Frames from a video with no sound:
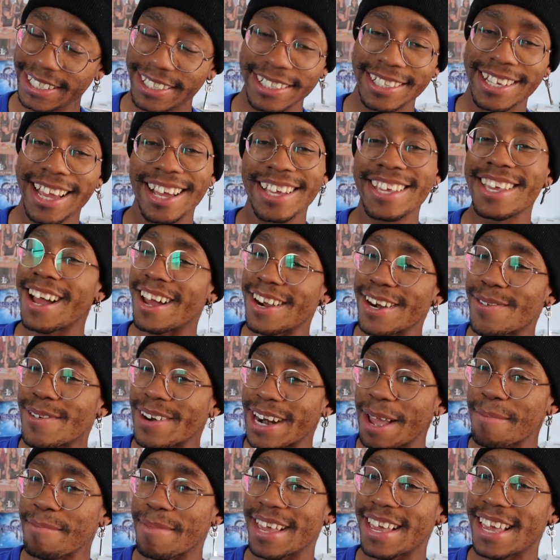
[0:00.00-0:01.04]
y'all know what
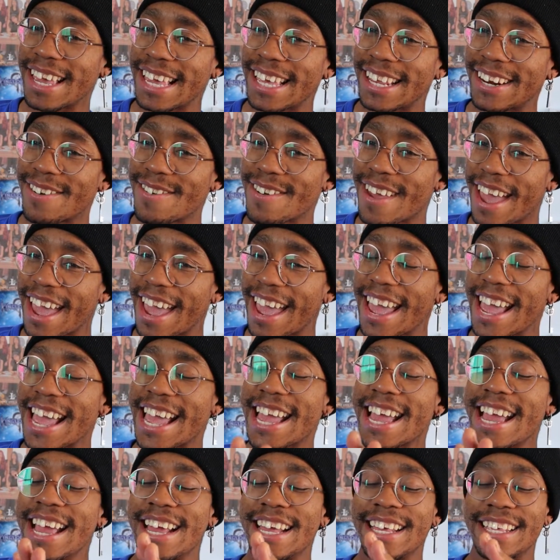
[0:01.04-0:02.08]
I mean, okay?